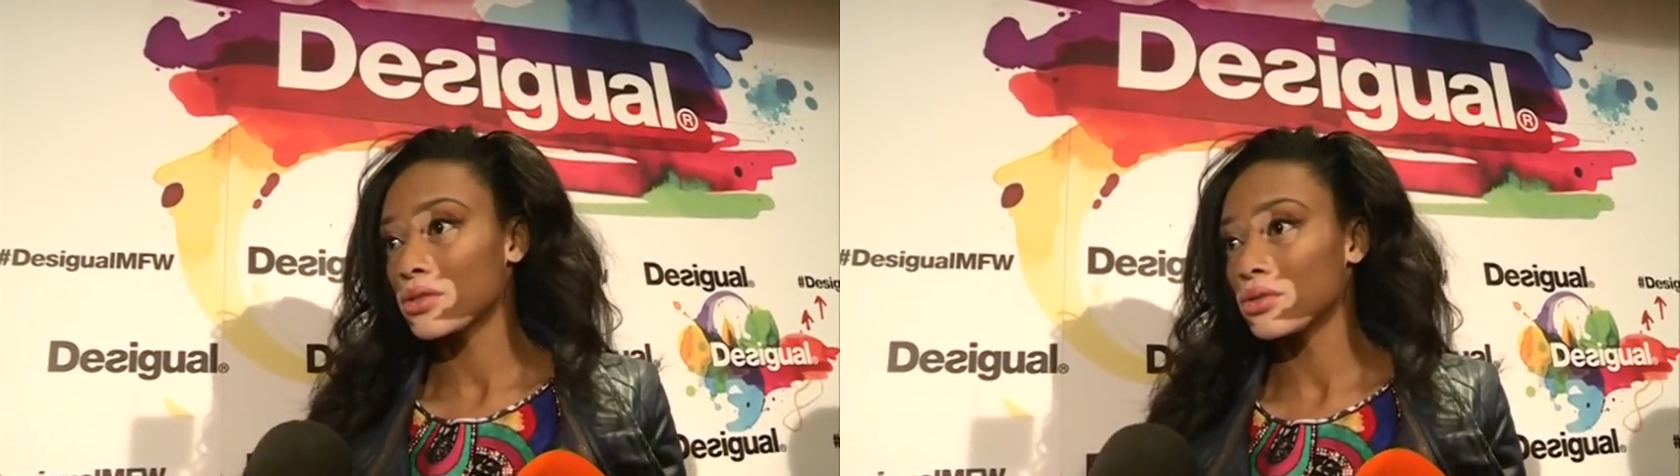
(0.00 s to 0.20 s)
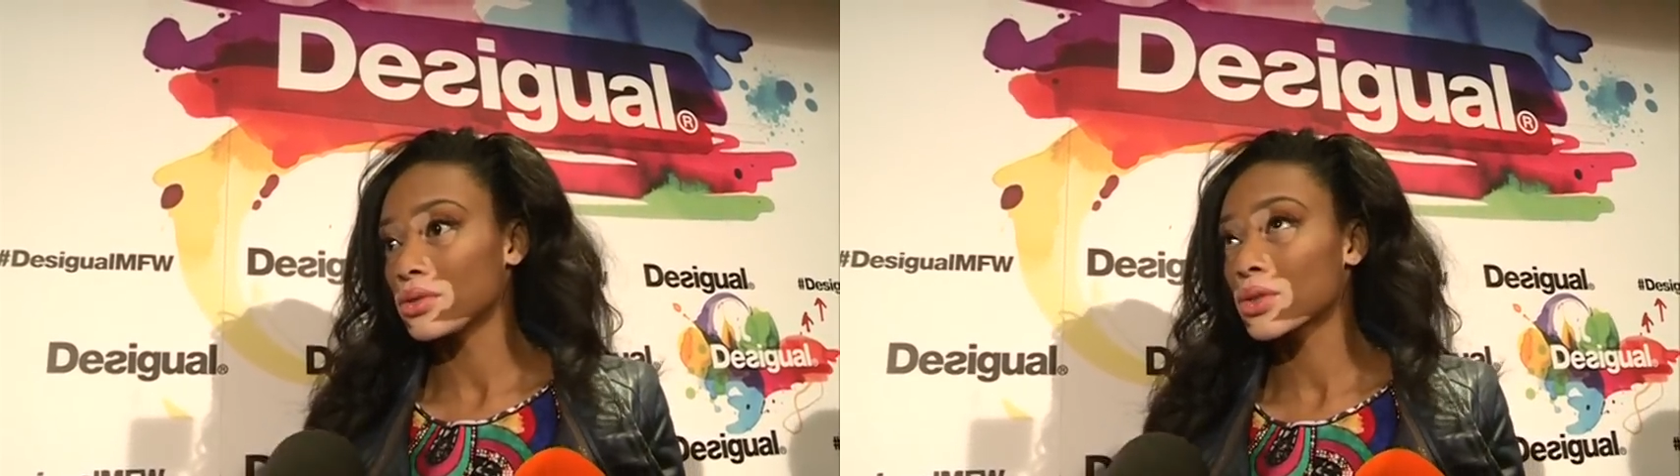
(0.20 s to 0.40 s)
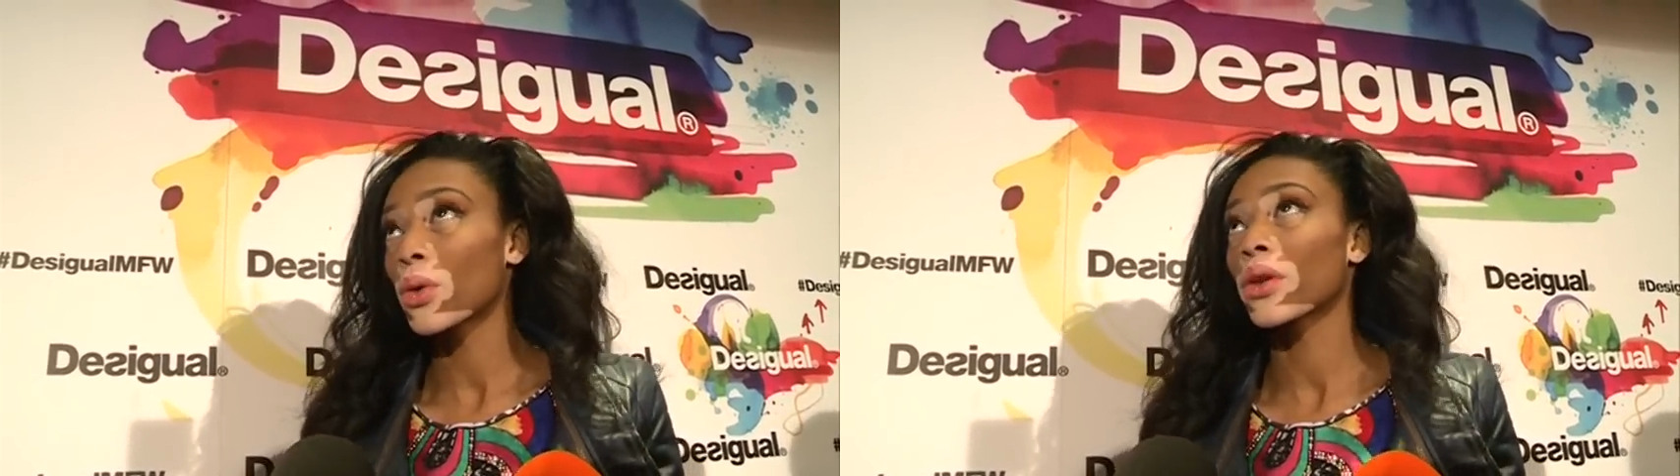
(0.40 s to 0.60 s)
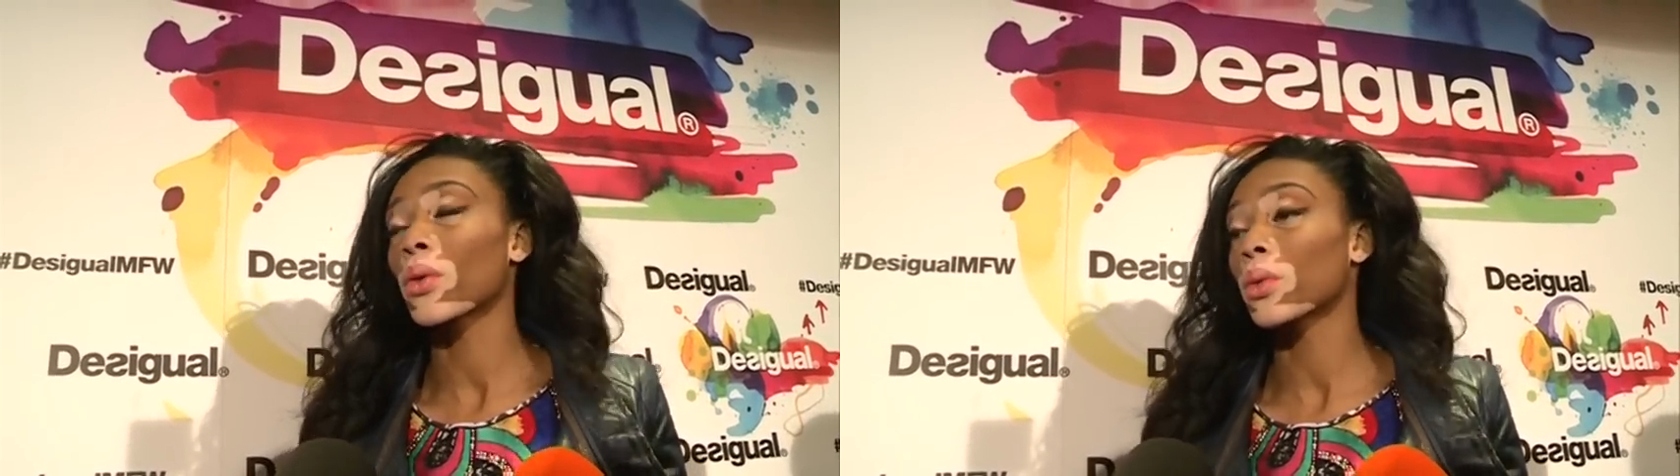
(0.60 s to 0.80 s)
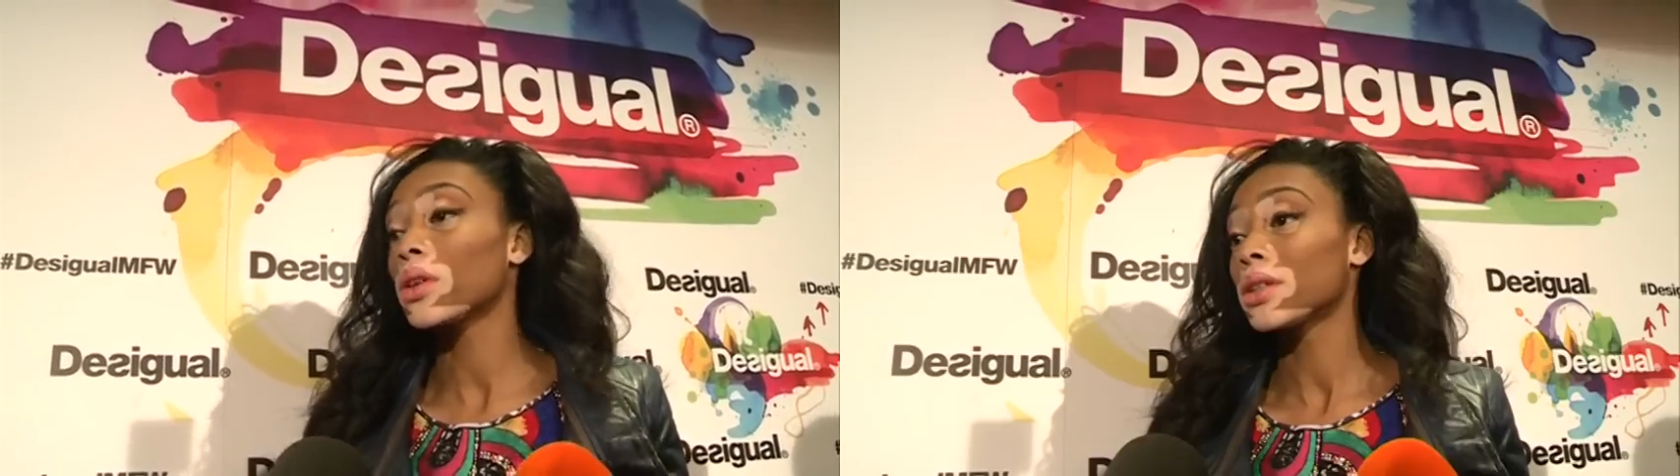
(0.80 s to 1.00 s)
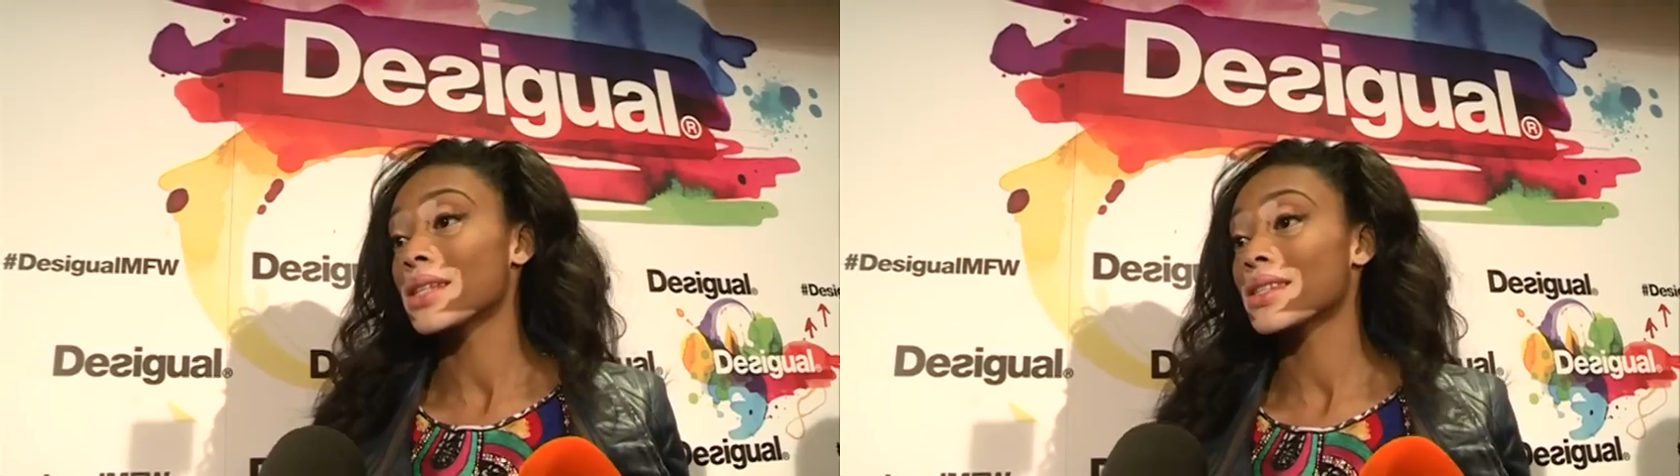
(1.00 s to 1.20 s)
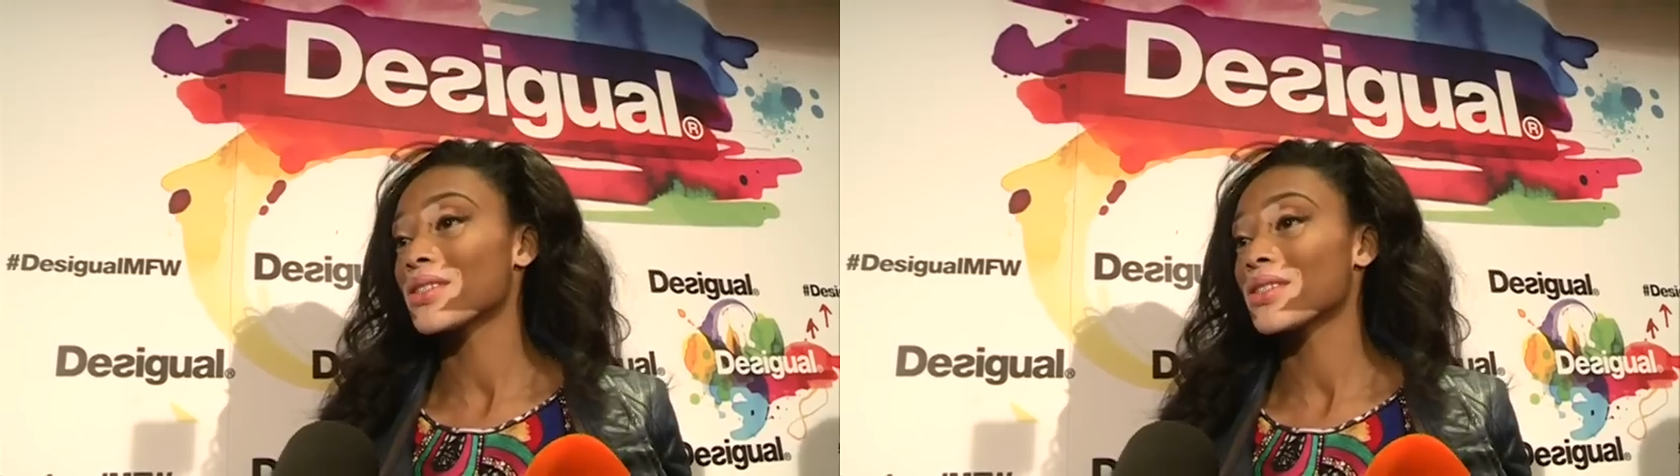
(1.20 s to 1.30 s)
to tour the world and see